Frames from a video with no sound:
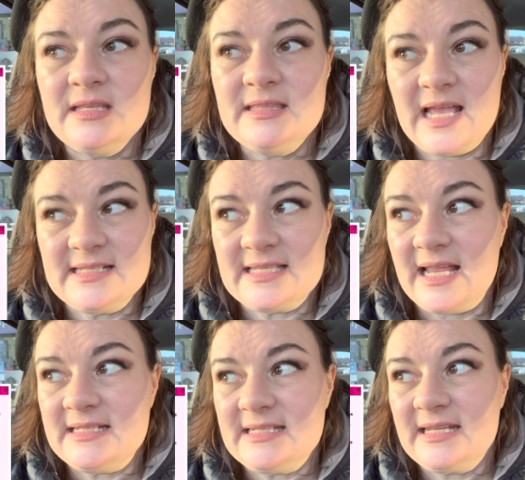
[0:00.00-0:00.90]
That's
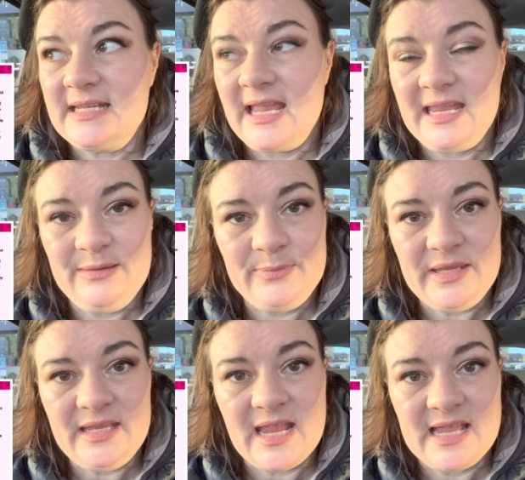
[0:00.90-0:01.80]
at
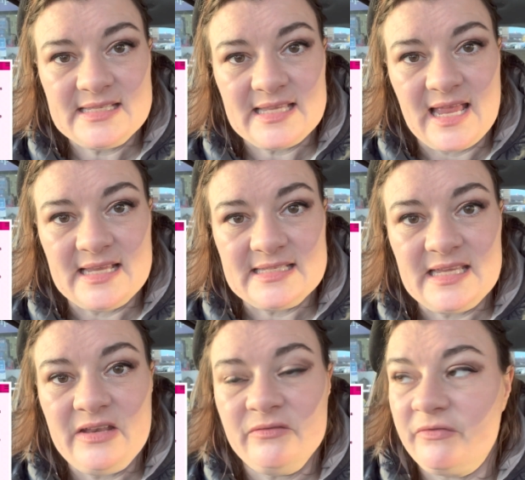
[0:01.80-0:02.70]

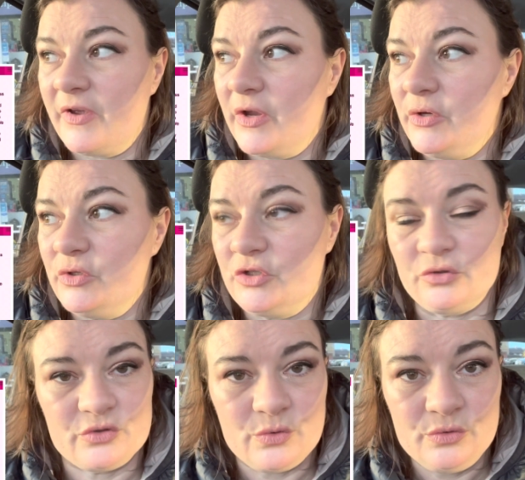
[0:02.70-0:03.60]

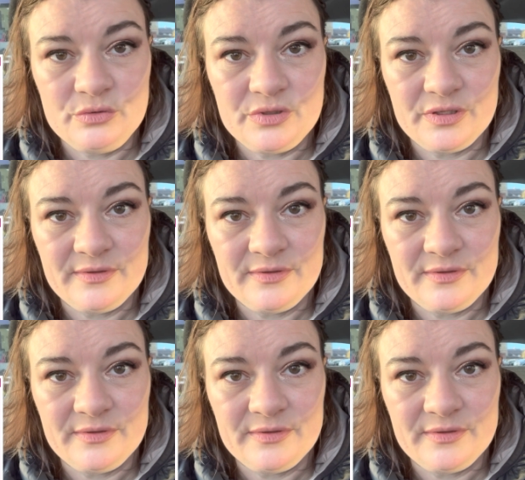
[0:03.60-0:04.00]
kpssinfo.org.